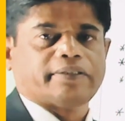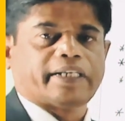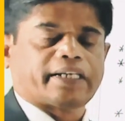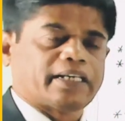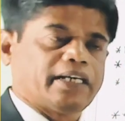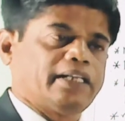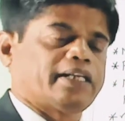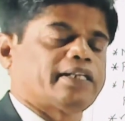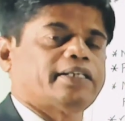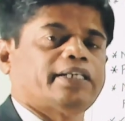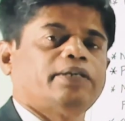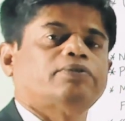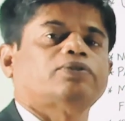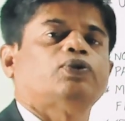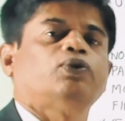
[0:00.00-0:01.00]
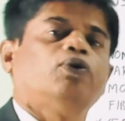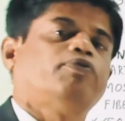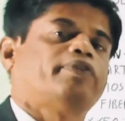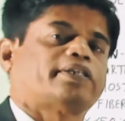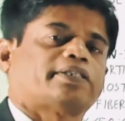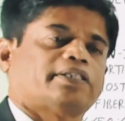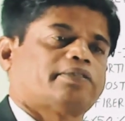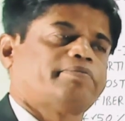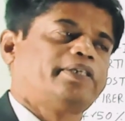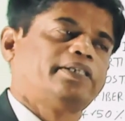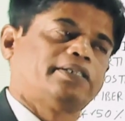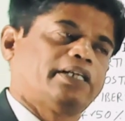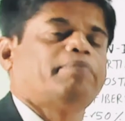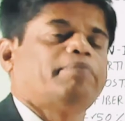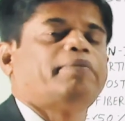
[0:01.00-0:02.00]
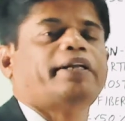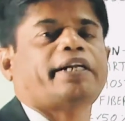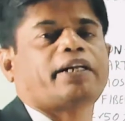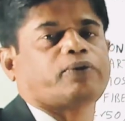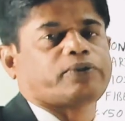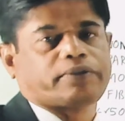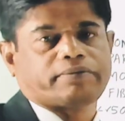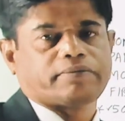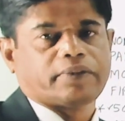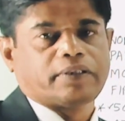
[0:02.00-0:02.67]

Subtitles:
That color gives low fastness, means it will bleed out.